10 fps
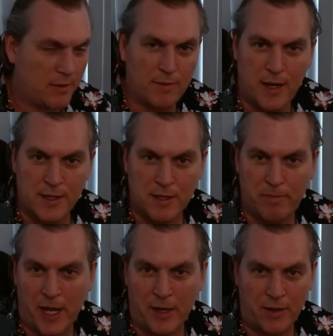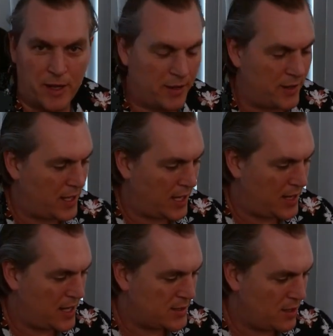Notice the paint on the hand
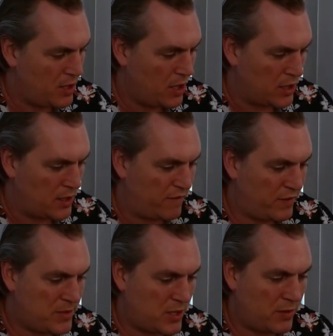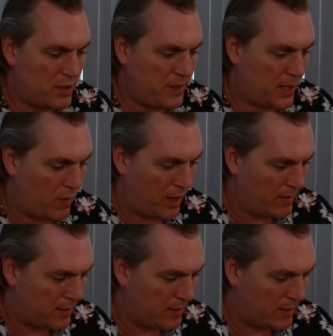there. So you flip 2 and you pick 1.